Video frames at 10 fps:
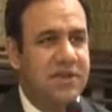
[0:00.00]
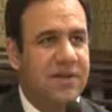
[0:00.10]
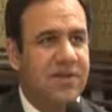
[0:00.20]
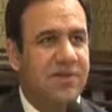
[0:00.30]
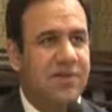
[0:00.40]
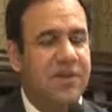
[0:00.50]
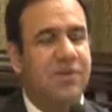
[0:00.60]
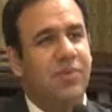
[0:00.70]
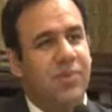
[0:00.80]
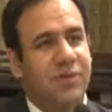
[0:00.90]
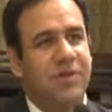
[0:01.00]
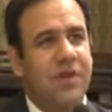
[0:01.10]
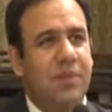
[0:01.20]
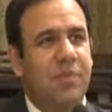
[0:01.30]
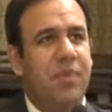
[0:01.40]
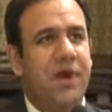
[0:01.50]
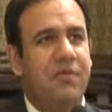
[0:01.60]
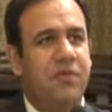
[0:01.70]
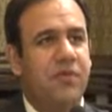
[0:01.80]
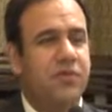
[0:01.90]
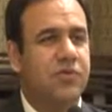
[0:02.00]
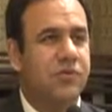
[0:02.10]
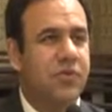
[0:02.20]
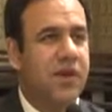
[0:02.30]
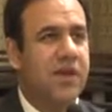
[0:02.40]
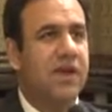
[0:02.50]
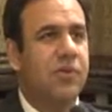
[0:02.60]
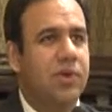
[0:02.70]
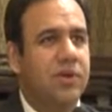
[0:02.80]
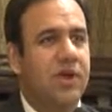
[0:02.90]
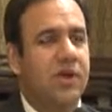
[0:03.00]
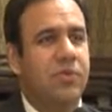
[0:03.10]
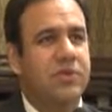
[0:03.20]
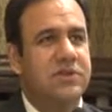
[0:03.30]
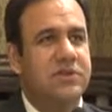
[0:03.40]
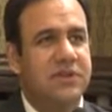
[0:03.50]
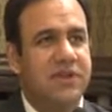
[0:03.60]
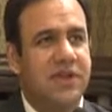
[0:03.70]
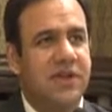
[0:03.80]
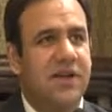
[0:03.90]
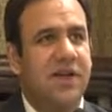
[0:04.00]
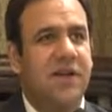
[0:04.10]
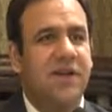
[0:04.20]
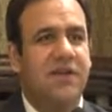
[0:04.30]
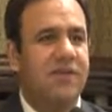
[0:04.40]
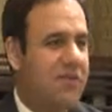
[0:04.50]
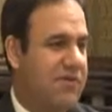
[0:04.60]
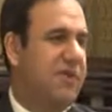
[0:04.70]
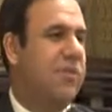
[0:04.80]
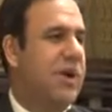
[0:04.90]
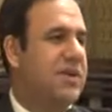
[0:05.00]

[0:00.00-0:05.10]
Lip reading: the Stamp Paper Act for which we were fighting with was dated 1851.